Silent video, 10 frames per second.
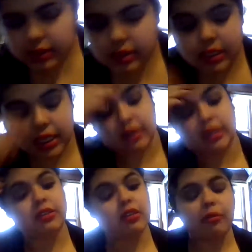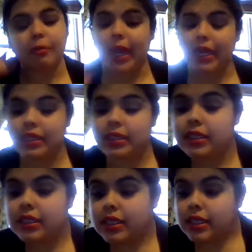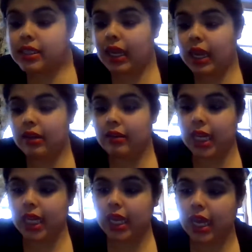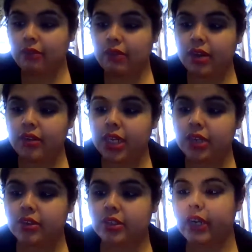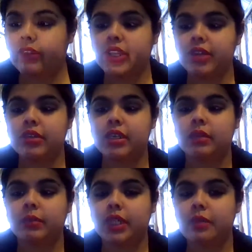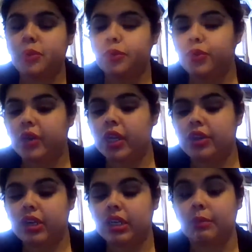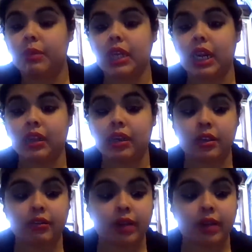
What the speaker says: now let's go back. Now, like how I already told you, I already used some of that maroon color and some of that color